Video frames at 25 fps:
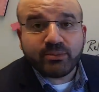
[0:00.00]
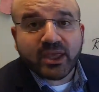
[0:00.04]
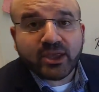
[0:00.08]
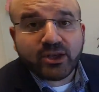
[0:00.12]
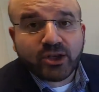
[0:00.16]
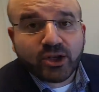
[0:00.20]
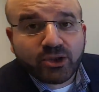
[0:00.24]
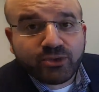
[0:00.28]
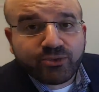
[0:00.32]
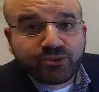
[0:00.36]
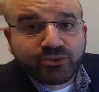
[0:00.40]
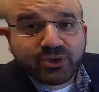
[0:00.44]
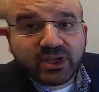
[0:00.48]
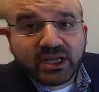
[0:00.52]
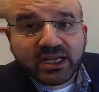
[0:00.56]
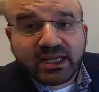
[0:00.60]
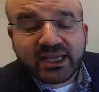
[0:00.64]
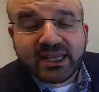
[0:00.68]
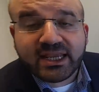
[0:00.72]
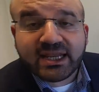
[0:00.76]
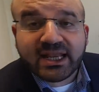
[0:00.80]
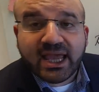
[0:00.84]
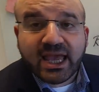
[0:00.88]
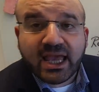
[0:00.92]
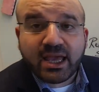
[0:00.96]
They don't
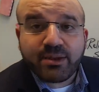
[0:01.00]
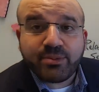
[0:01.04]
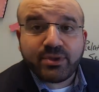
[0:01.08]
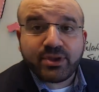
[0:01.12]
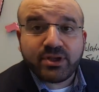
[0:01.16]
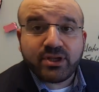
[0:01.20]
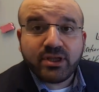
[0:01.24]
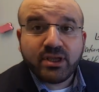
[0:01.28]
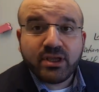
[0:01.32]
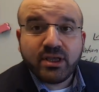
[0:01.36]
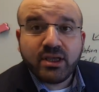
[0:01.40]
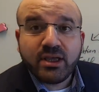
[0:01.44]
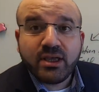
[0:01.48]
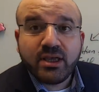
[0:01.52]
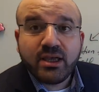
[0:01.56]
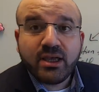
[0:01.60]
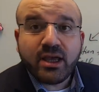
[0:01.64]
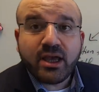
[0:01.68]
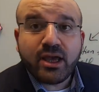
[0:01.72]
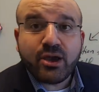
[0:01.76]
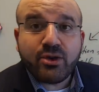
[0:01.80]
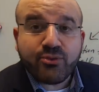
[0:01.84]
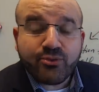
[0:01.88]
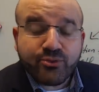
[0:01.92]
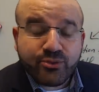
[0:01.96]
really inhabit
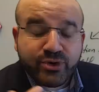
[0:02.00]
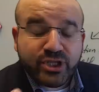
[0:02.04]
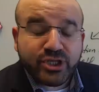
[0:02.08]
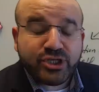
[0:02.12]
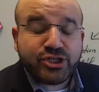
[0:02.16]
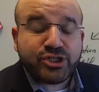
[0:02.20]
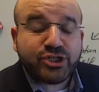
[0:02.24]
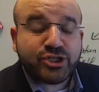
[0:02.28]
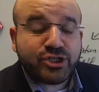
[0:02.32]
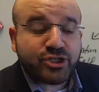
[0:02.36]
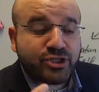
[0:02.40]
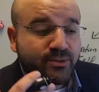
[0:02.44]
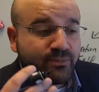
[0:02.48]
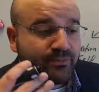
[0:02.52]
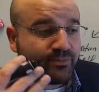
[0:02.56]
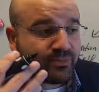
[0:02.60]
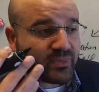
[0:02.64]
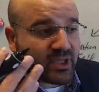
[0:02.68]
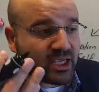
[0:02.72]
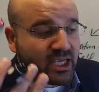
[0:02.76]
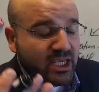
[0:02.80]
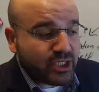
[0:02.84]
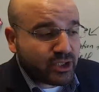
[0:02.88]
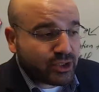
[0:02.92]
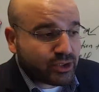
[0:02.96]
a rich
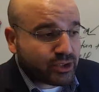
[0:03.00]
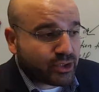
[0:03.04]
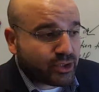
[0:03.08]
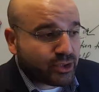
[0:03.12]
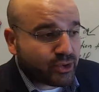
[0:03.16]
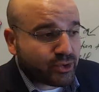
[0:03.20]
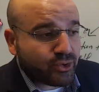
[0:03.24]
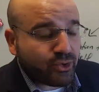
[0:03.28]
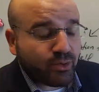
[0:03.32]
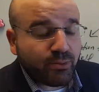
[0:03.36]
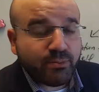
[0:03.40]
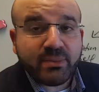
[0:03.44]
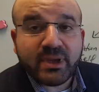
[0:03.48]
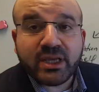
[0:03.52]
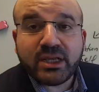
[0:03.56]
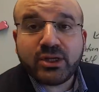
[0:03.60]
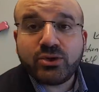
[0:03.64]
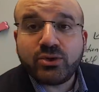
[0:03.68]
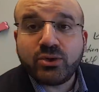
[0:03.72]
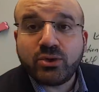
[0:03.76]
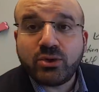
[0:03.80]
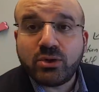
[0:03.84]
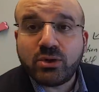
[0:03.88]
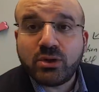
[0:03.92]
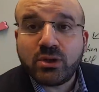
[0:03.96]
internal
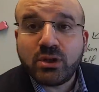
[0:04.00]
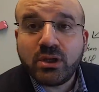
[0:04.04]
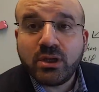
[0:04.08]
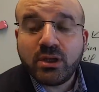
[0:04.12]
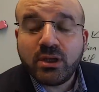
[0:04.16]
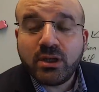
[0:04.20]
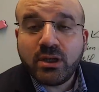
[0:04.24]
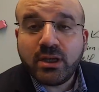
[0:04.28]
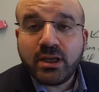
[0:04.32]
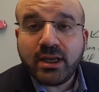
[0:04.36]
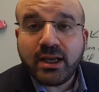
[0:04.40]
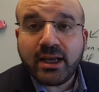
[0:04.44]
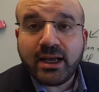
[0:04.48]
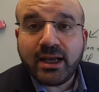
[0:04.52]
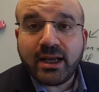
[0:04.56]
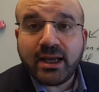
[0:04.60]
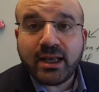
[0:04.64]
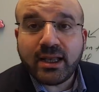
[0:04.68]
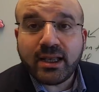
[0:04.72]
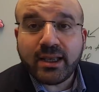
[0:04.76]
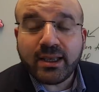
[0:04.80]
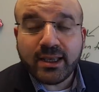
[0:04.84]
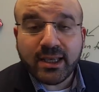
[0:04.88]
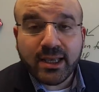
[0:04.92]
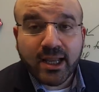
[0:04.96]
mental
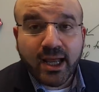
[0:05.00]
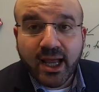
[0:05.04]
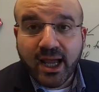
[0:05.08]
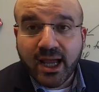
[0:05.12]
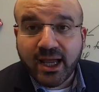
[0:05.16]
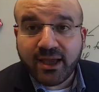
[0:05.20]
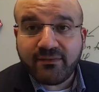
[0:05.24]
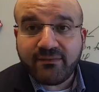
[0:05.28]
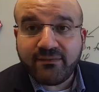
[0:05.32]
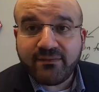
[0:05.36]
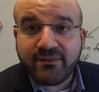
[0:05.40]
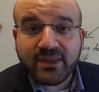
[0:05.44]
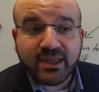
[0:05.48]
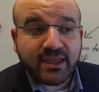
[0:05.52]
life.